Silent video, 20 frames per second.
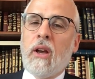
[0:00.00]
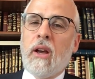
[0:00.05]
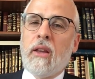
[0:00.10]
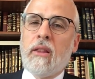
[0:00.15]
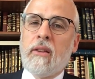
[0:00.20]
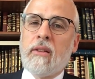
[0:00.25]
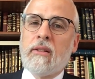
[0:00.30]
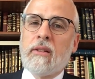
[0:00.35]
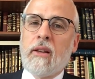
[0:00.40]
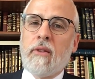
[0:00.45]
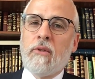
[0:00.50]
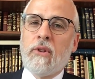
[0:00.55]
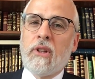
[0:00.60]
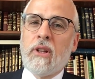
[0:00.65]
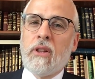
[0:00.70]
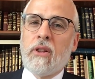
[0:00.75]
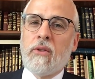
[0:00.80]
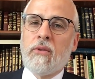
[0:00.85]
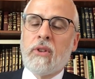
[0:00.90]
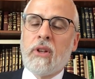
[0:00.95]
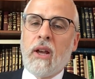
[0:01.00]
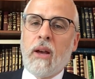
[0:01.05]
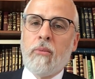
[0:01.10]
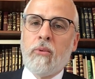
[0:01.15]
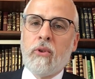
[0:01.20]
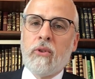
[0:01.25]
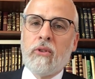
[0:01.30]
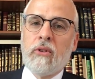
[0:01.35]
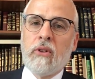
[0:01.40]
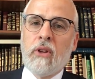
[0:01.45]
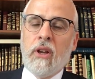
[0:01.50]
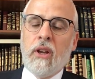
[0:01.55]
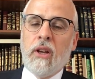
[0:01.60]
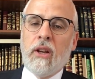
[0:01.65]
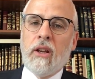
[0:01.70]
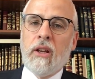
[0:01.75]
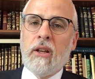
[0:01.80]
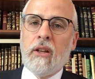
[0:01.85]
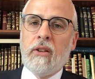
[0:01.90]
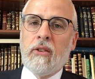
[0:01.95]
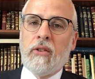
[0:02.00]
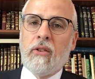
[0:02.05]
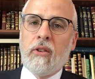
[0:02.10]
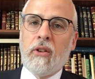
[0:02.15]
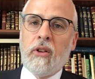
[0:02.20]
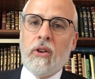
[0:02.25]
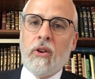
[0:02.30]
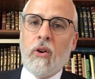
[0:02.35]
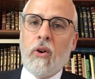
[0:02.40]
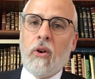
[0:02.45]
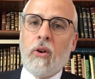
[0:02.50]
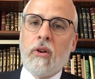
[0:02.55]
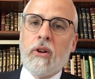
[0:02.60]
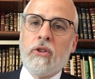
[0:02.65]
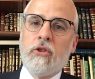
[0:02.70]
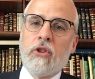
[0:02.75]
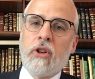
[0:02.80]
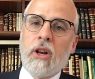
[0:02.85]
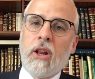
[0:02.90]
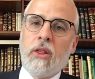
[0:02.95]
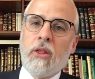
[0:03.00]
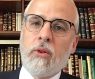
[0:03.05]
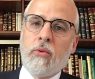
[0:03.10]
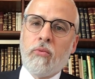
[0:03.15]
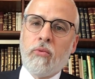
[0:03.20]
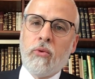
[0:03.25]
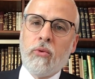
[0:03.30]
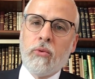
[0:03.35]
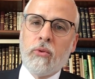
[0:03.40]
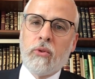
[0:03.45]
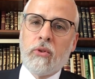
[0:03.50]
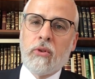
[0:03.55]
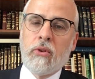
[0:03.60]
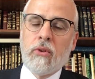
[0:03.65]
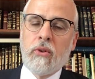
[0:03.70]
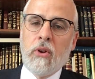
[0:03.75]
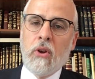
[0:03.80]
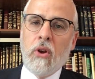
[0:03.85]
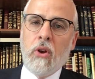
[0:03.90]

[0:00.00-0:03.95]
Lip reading: on the 17th of Tammuz, is the origin and the root